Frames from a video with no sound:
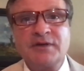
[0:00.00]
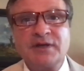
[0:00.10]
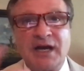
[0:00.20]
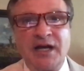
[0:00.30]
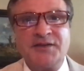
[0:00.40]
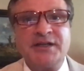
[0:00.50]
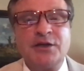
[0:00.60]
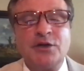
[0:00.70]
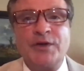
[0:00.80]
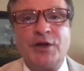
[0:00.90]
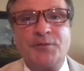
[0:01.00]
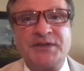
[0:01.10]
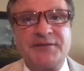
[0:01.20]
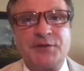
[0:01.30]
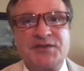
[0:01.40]
On the Hill, we hope to
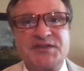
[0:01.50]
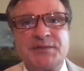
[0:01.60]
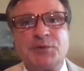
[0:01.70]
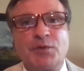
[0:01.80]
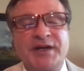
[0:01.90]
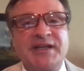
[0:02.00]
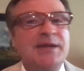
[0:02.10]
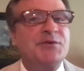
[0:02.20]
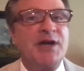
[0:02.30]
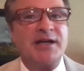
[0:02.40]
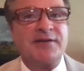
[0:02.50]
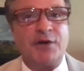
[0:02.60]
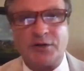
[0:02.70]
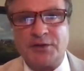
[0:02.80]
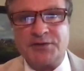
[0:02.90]
give you a simple way to keep track of
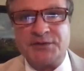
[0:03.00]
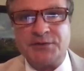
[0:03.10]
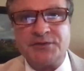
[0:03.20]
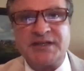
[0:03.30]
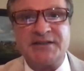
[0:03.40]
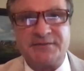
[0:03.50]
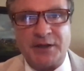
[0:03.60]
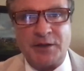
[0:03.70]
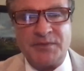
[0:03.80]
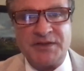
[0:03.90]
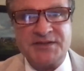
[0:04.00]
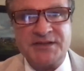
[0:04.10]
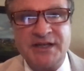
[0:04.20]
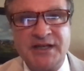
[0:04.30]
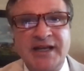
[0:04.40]
all those news and developments
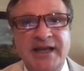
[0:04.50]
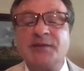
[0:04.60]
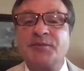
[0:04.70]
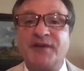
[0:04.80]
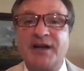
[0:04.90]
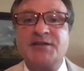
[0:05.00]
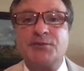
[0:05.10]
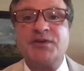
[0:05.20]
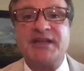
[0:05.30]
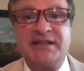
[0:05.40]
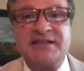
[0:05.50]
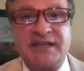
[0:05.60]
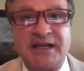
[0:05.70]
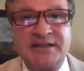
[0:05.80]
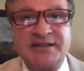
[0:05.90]
and to provide you with
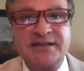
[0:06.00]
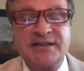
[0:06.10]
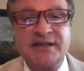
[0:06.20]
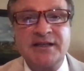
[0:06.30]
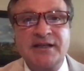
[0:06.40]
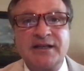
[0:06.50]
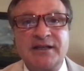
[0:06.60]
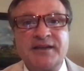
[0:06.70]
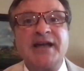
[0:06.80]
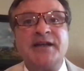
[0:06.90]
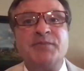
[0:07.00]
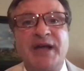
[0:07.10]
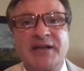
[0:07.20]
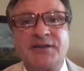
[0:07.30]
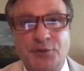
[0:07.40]
insights that
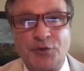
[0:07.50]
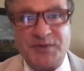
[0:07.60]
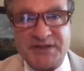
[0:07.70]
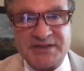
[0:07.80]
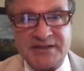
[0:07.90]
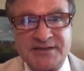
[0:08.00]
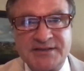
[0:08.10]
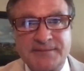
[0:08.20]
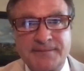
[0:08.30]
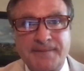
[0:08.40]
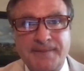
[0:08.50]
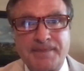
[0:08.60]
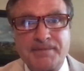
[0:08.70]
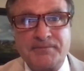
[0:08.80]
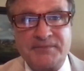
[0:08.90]
impact your business.
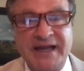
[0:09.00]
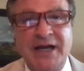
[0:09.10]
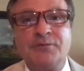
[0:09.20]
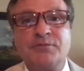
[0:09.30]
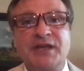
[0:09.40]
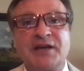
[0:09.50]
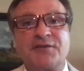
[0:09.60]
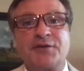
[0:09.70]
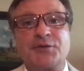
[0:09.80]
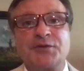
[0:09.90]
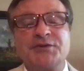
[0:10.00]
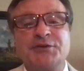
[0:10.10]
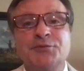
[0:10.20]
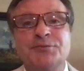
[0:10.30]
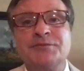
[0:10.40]
Now, without further
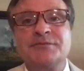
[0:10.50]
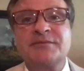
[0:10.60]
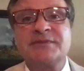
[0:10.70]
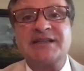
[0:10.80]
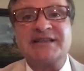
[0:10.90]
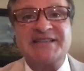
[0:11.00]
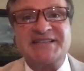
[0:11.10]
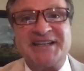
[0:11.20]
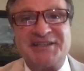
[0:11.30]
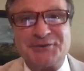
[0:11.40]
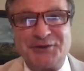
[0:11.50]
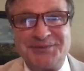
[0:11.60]
ado, let's get into it.